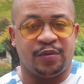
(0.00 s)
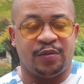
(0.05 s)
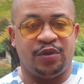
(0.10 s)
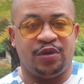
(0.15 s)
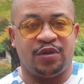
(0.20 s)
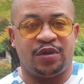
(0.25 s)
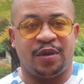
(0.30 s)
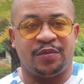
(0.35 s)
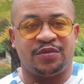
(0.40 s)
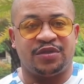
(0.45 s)

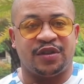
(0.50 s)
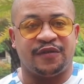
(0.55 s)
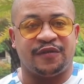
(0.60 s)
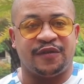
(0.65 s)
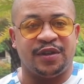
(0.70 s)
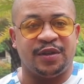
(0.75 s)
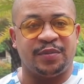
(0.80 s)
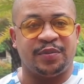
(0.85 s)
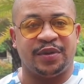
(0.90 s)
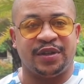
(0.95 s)
when you come to the
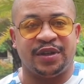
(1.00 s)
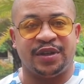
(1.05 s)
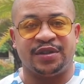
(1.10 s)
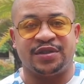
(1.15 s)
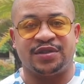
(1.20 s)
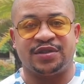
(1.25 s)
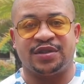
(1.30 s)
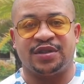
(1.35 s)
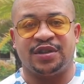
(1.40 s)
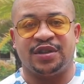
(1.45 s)

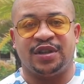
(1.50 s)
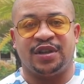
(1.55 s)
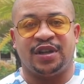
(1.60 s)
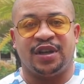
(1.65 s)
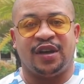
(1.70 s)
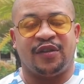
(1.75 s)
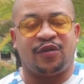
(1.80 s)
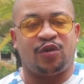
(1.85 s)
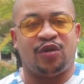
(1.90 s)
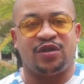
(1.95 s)
Philippines,
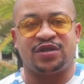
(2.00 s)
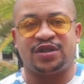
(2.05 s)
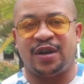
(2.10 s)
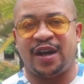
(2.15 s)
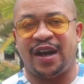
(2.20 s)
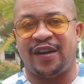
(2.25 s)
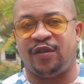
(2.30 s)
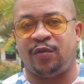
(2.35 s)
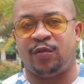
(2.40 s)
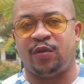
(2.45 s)
of course
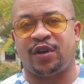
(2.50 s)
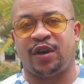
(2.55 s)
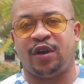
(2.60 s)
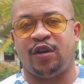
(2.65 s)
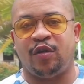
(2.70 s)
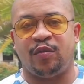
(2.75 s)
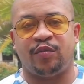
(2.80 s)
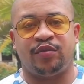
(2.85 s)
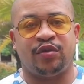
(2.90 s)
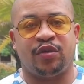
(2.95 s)
I'll have a work
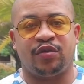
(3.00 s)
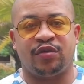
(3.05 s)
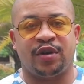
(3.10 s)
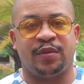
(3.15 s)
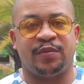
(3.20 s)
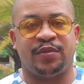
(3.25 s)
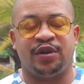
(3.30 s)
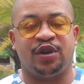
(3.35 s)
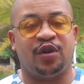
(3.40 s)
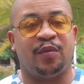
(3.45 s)
at home
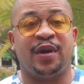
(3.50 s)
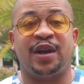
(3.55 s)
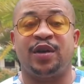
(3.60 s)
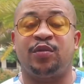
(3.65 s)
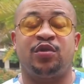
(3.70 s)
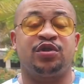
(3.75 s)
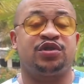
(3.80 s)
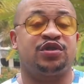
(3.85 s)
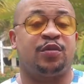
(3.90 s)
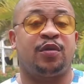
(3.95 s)
program, but nobody
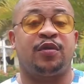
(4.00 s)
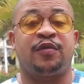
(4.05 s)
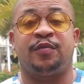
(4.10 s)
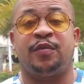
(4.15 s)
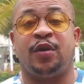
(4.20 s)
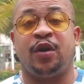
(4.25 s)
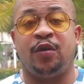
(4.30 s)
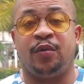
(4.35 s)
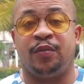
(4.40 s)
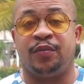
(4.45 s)
wants to work
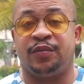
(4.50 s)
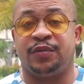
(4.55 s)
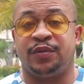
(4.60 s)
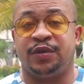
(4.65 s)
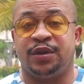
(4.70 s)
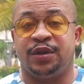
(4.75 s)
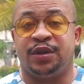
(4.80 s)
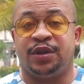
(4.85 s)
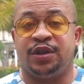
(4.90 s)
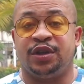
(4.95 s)
from home.
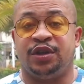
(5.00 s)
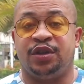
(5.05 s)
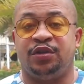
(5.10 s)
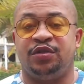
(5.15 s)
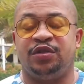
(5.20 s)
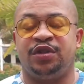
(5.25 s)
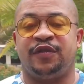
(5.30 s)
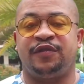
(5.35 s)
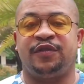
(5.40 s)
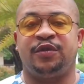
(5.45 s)
You know,
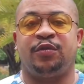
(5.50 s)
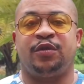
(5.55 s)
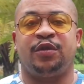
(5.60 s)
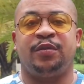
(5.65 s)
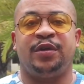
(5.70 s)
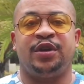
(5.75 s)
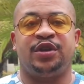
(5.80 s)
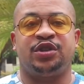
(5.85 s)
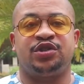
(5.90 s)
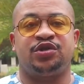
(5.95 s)
you definitely want
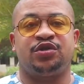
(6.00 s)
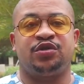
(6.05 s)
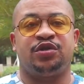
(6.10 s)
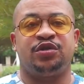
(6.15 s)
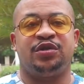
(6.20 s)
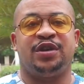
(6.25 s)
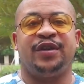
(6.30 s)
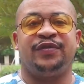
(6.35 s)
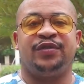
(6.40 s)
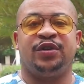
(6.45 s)
to make
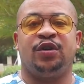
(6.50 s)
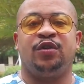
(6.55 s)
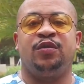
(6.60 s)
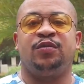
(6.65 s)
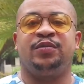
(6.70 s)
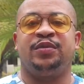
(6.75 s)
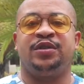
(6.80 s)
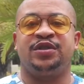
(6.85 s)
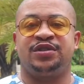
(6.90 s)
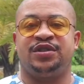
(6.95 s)
sure you have your
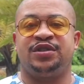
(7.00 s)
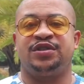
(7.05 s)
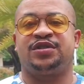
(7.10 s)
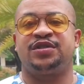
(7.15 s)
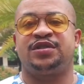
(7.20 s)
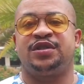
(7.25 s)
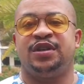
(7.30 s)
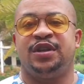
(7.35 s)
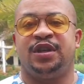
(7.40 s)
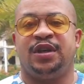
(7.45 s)
own
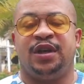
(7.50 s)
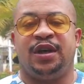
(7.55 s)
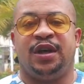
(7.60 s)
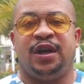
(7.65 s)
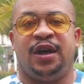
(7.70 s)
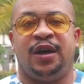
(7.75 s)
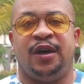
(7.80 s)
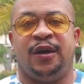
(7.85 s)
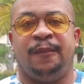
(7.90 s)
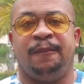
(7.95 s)
business,
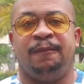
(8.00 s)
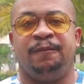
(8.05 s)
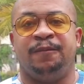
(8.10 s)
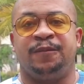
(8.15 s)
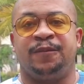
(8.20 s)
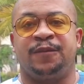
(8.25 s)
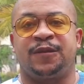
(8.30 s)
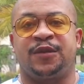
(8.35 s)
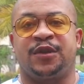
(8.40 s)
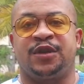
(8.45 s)

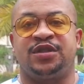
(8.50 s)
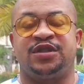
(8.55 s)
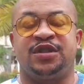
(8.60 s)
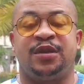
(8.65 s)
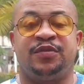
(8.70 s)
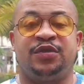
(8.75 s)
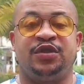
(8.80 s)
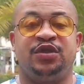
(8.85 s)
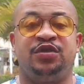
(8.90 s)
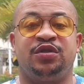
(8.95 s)

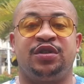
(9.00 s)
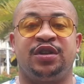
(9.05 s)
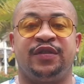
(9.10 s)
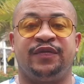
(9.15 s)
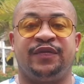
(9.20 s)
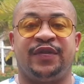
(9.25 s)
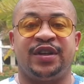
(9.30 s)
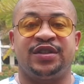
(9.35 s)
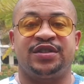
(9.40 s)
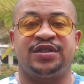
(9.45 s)
something you can
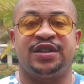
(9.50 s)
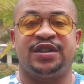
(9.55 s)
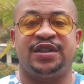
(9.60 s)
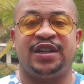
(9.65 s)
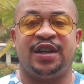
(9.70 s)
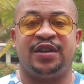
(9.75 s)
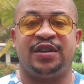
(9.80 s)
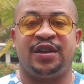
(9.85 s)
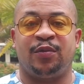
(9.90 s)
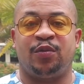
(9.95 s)
invest
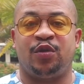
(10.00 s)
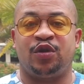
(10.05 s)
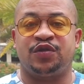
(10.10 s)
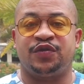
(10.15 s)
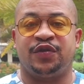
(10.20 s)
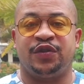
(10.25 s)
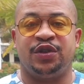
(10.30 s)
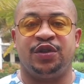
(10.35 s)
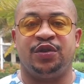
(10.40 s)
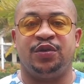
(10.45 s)
in that
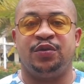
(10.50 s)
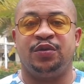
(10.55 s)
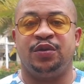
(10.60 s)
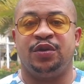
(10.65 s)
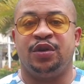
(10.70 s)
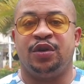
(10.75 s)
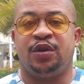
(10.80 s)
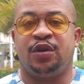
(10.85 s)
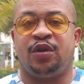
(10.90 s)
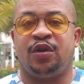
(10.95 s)
works for you,
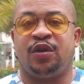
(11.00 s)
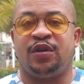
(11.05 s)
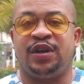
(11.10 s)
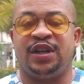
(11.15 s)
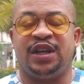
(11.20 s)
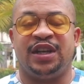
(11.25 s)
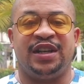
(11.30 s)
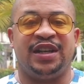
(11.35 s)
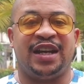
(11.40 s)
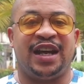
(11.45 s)

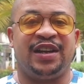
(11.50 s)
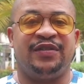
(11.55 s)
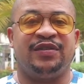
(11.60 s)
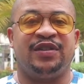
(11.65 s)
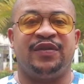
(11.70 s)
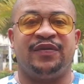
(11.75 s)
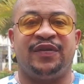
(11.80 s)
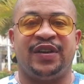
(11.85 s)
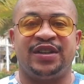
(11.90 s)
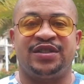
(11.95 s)
or not
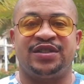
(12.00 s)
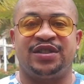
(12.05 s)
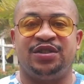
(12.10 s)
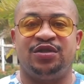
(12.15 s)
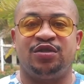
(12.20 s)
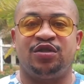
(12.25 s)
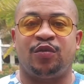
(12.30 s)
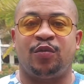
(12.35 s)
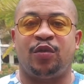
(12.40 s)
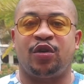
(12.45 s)
even invest
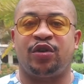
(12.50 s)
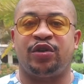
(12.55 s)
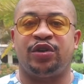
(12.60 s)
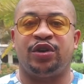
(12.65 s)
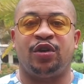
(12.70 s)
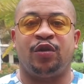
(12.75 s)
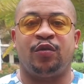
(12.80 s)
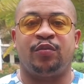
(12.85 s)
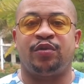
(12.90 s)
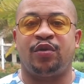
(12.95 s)
in, you can work on
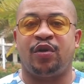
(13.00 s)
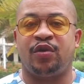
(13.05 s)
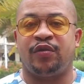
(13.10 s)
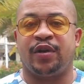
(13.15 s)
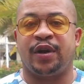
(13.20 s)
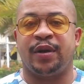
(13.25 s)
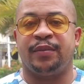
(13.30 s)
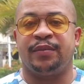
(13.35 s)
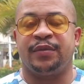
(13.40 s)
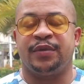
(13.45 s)
your own
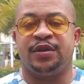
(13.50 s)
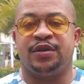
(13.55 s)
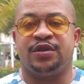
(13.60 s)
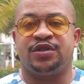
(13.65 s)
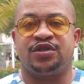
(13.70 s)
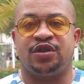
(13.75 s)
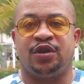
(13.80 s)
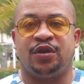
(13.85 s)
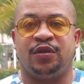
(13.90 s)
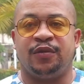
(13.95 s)
program.
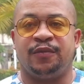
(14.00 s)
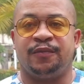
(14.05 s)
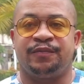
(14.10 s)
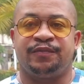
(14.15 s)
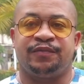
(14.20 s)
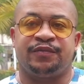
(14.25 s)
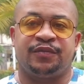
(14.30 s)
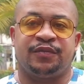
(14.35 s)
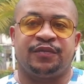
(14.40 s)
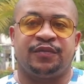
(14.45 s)
So
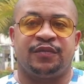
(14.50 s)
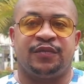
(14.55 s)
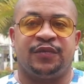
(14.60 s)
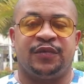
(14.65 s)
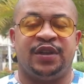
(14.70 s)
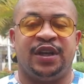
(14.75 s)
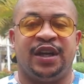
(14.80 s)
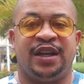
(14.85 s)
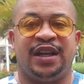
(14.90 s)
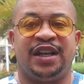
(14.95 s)

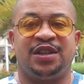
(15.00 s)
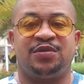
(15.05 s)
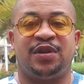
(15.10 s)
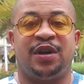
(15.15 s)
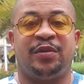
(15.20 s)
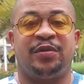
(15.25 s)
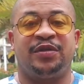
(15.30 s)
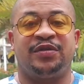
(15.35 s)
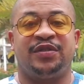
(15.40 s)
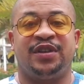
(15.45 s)
yeah, that's
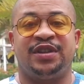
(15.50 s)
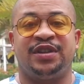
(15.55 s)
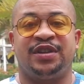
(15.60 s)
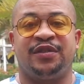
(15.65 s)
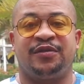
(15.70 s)
what I would have done